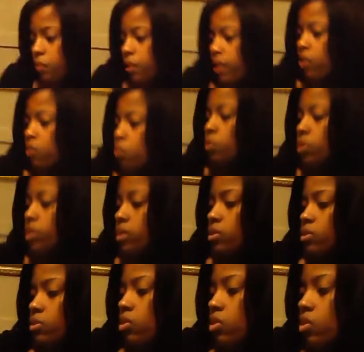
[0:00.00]
about what
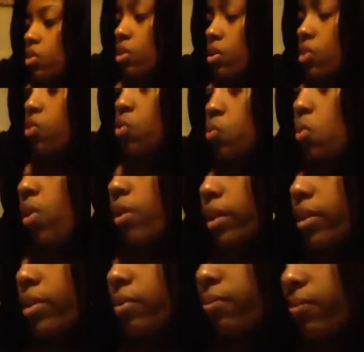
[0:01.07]
you
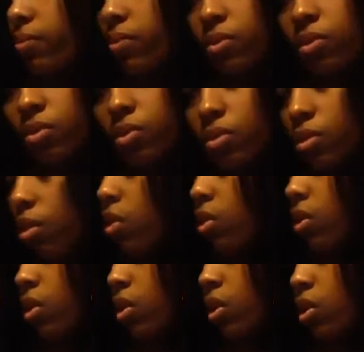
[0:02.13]
want,
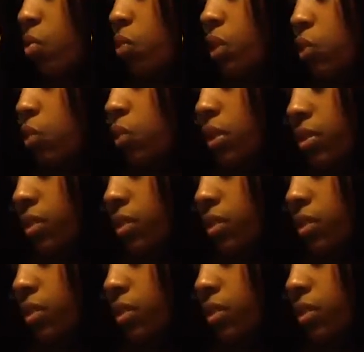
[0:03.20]
what you can